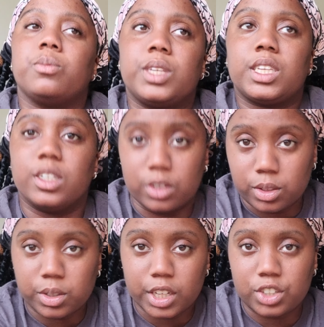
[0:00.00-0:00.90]
we see your
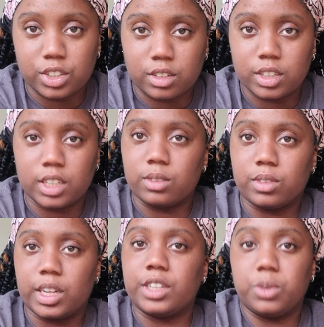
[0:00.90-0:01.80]
location and
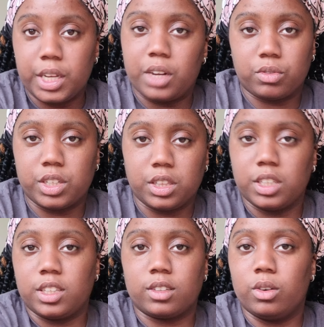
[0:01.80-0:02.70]
that you can't read
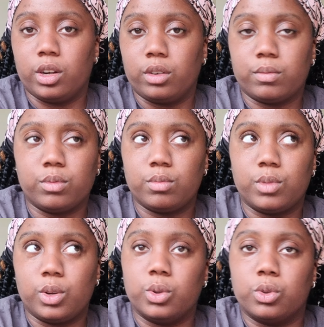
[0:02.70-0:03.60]
this on
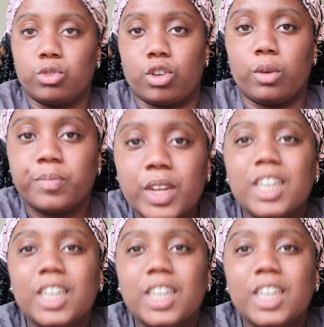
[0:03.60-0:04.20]
Google Chrome.